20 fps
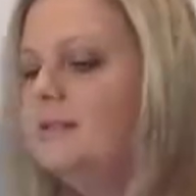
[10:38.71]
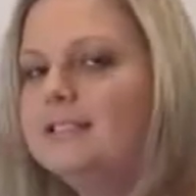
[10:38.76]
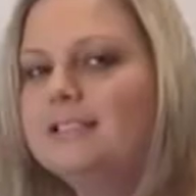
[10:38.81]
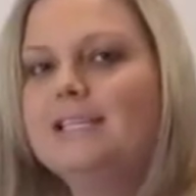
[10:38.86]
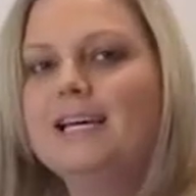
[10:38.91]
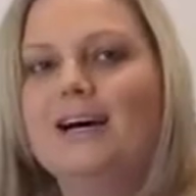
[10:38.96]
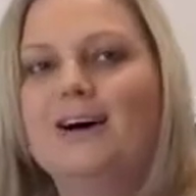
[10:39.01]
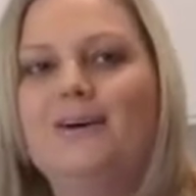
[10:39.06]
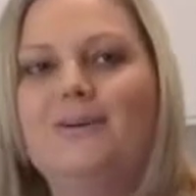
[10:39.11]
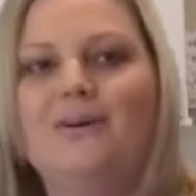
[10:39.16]

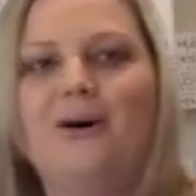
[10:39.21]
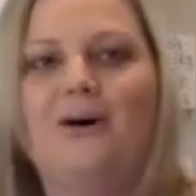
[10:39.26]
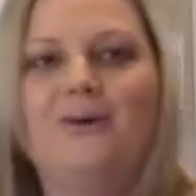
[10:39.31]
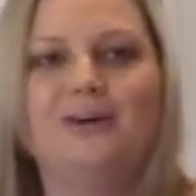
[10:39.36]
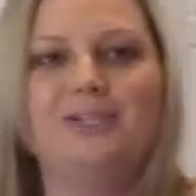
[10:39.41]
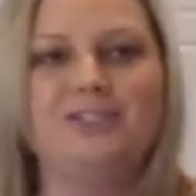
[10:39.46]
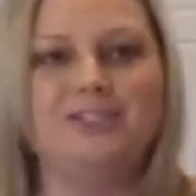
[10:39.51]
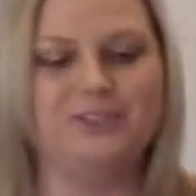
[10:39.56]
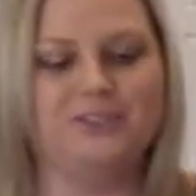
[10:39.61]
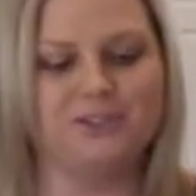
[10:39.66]
So
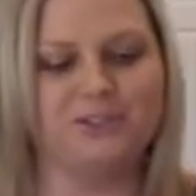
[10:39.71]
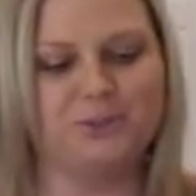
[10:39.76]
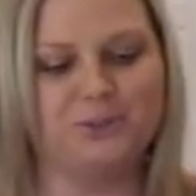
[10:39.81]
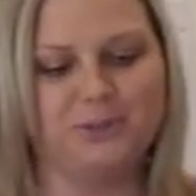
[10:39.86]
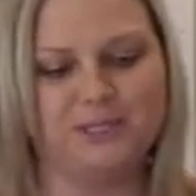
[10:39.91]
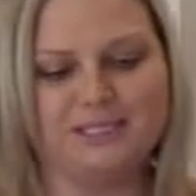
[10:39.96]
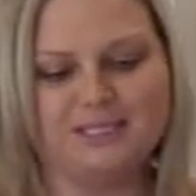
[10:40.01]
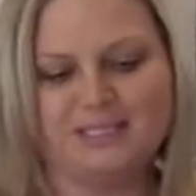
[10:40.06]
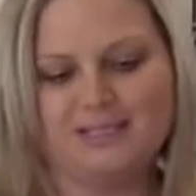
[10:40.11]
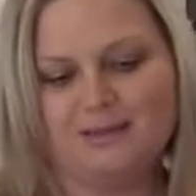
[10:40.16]
always use your
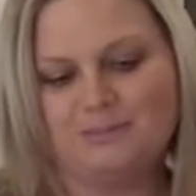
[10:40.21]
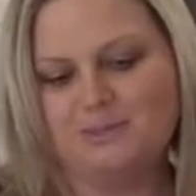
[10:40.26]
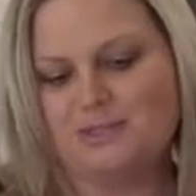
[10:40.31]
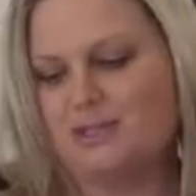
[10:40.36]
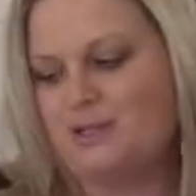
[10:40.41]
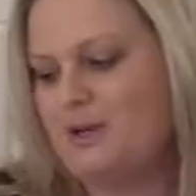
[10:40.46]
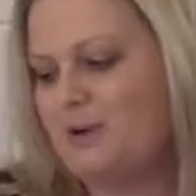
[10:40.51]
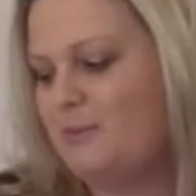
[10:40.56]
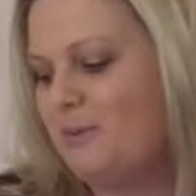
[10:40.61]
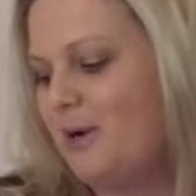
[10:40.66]
Twixie clips
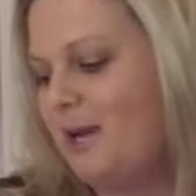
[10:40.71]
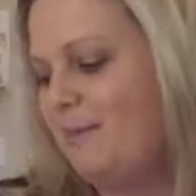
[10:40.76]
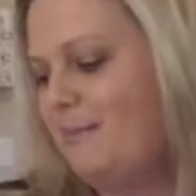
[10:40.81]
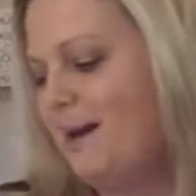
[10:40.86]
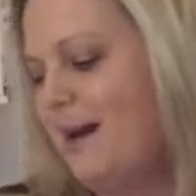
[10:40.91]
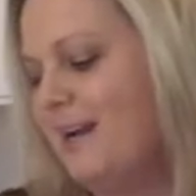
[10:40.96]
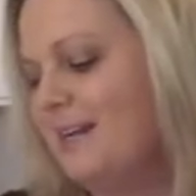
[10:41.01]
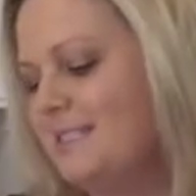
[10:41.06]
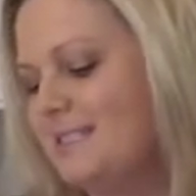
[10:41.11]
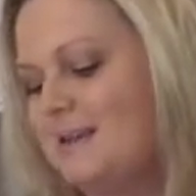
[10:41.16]
on your bread
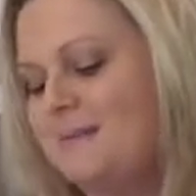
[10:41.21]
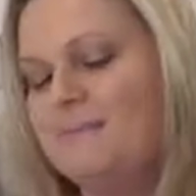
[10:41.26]
bags.